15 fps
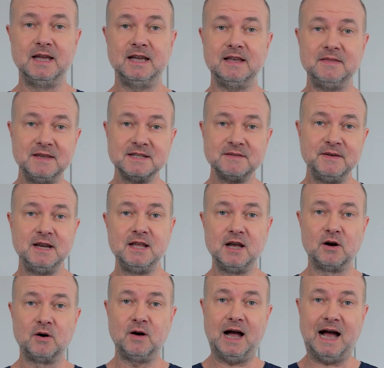In this
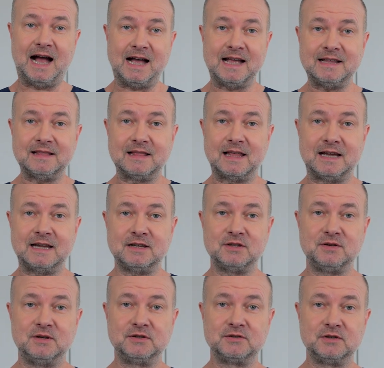video, I'd like
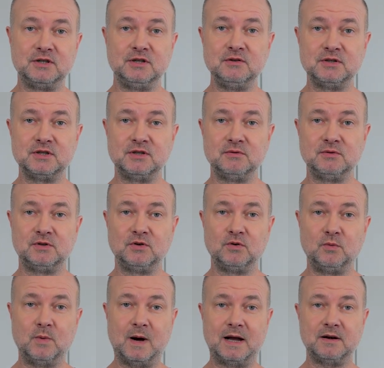to introduce you to
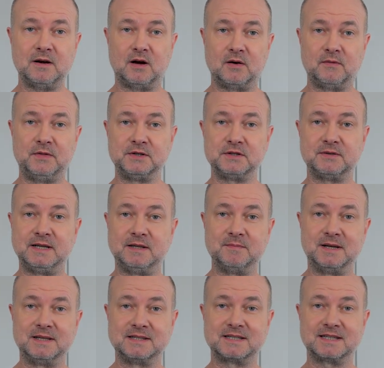one of the
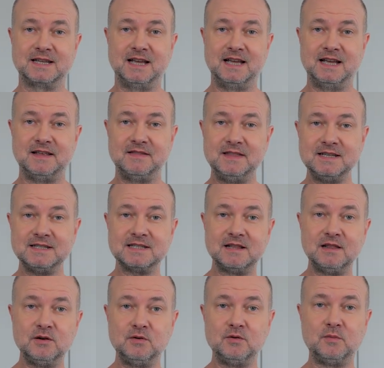treatments. This
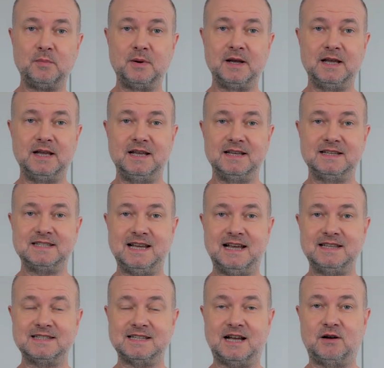lube
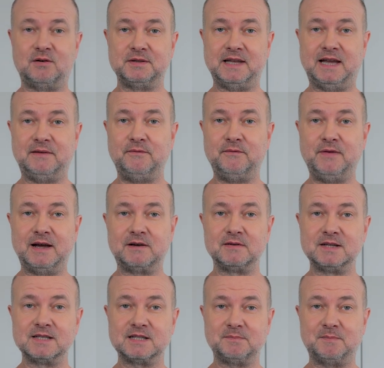sends out a
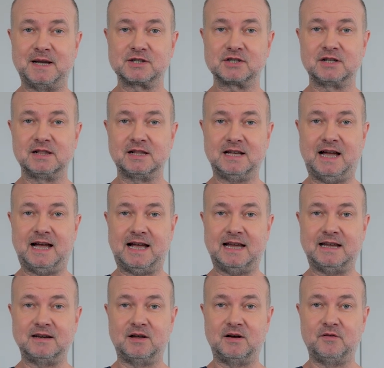very special
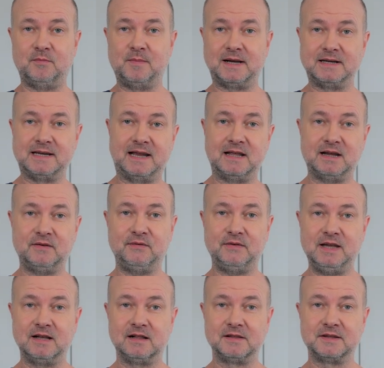kind of magnetic
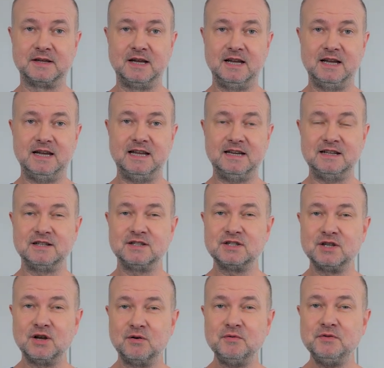field. It is
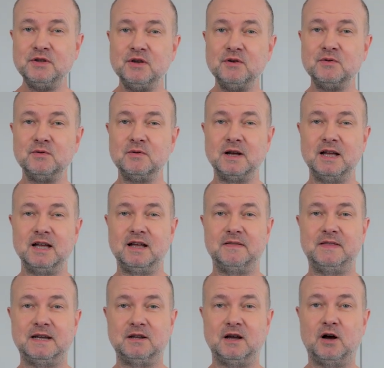so new
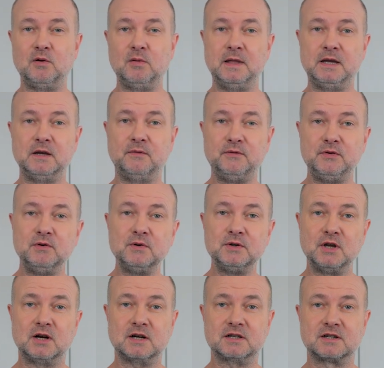that only a few
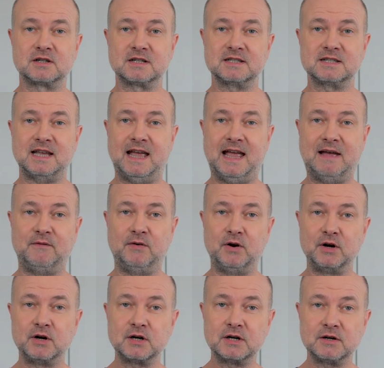doctors have
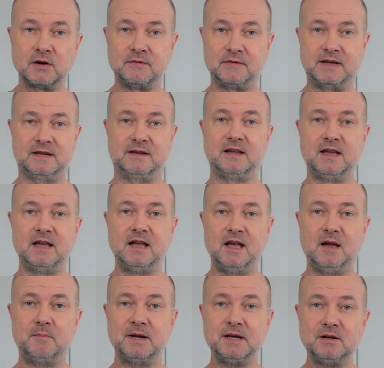heard of it,
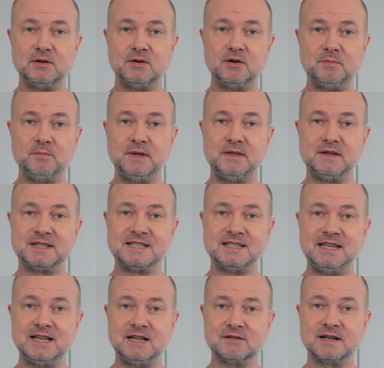but it could be the
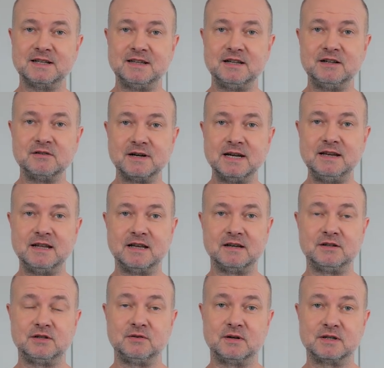secret
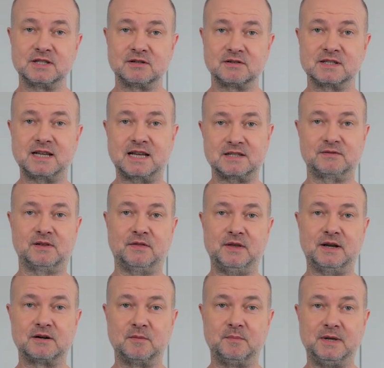ingredient to a successful
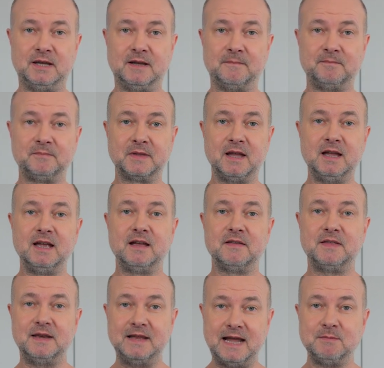therapy.
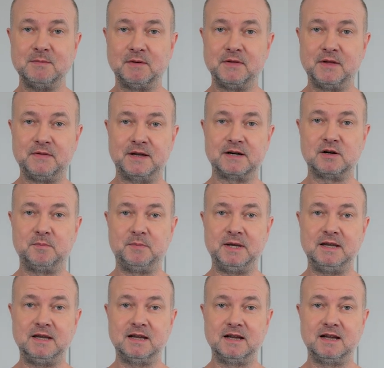The name of the
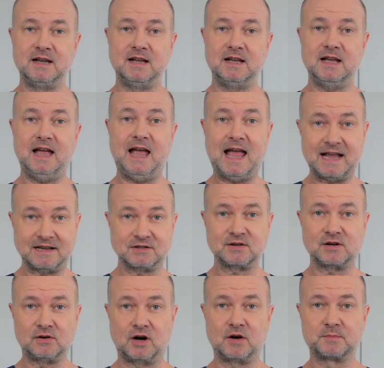therapy,
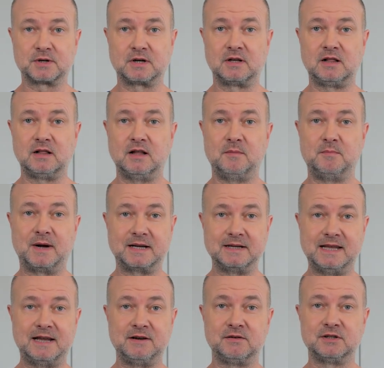Extracorporeal
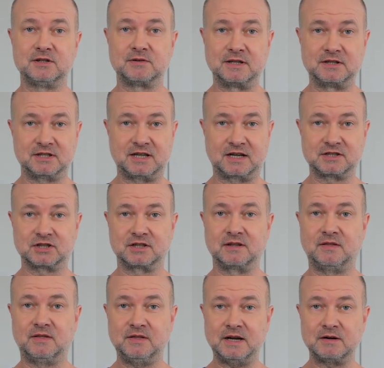
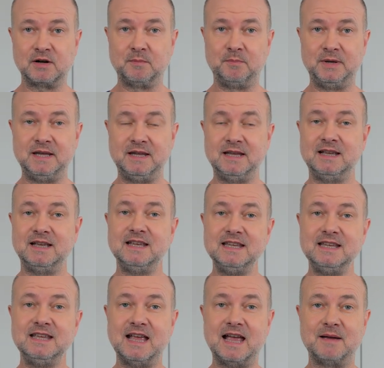Magnetotransduction Therapy,
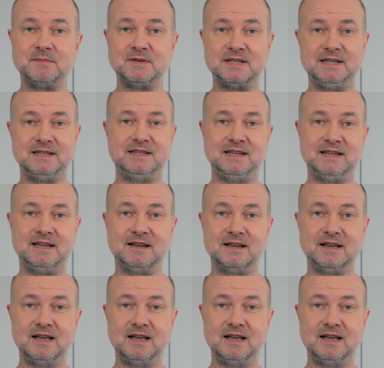EMTT.